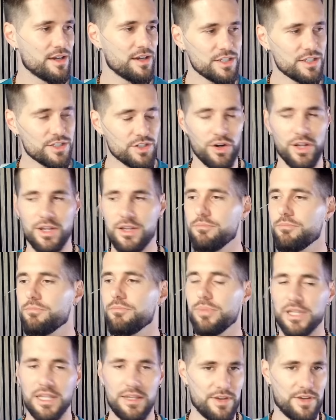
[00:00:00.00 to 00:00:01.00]
started
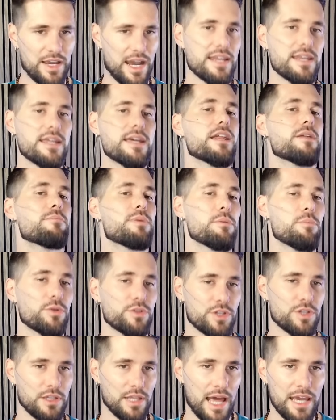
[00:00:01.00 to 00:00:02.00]
believing I needed people
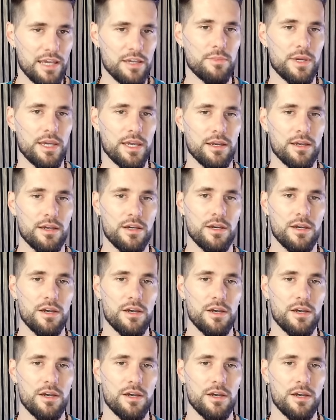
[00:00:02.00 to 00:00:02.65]
to like me